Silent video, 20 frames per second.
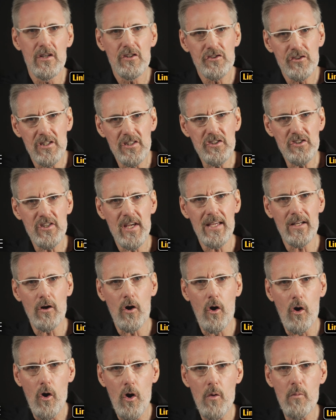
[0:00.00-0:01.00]
Just check
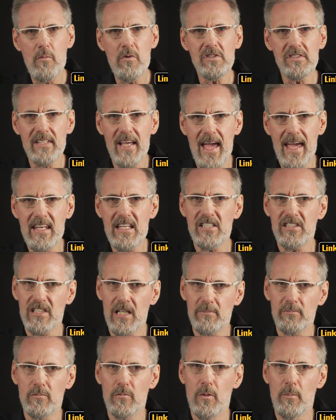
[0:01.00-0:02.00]
almost any
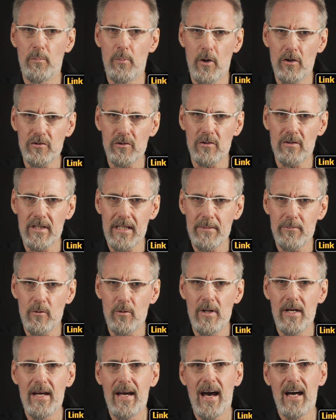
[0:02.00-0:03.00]
supplement bottle
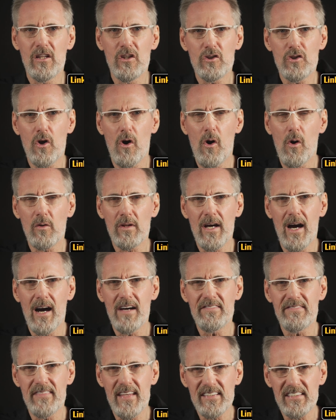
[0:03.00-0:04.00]
label and look at all the
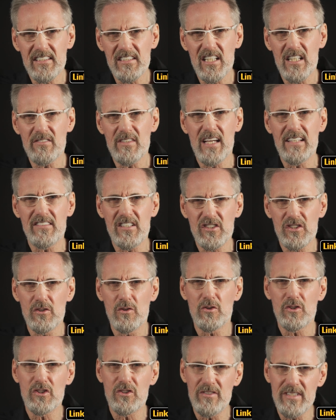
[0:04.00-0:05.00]
unnecessary
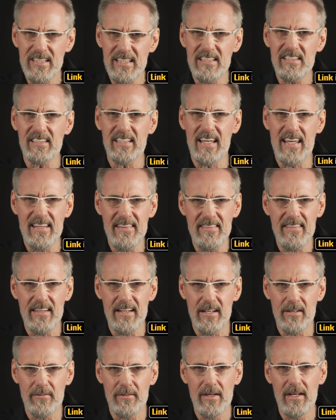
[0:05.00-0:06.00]
additional ingredients in
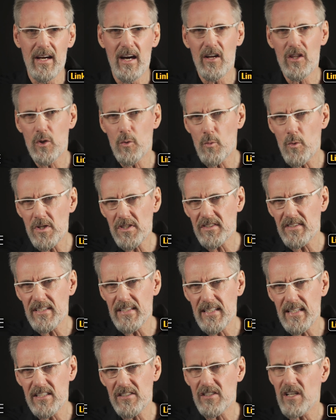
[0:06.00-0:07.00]
there. And the worst
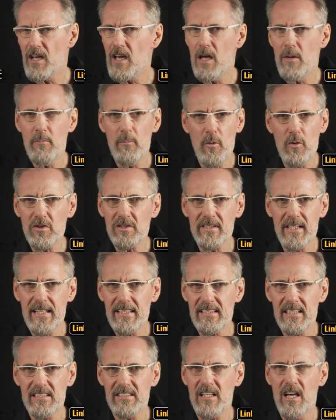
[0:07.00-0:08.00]
thing is, in most
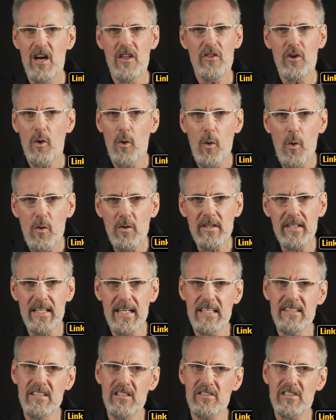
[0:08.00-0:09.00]
cases, they're
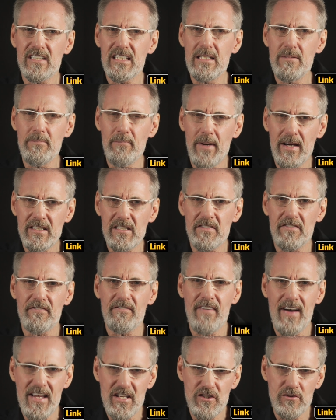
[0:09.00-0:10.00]
only in there to keep
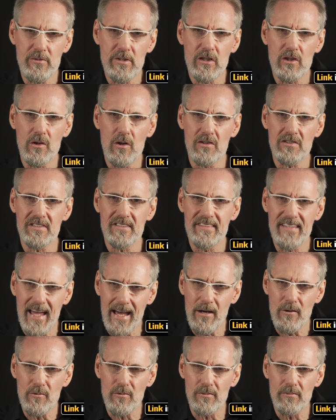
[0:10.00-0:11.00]
manufacturing costs
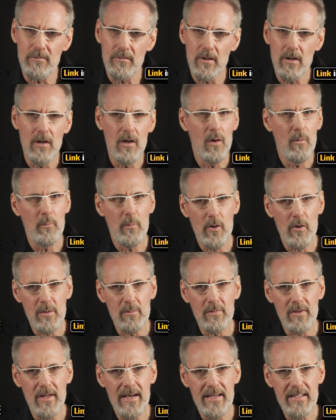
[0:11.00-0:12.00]
down.
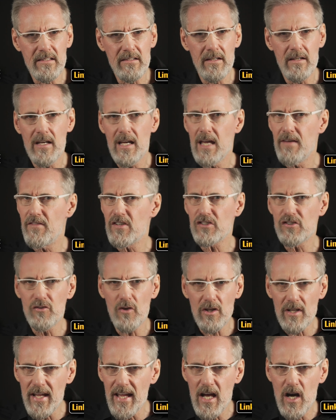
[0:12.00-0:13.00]
Bottom line, if it's
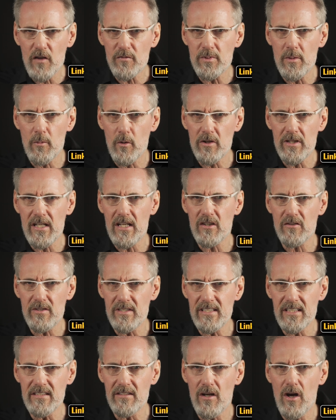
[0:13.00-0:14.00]
not a health-promoting
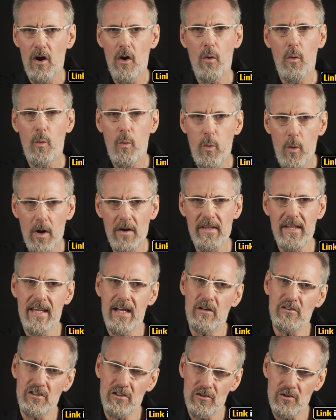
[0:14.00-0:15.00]
ingredient, what the
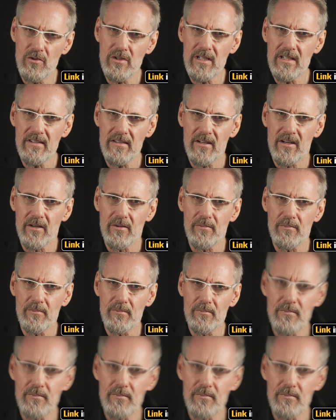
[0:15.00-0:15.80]
hell is it doing in there?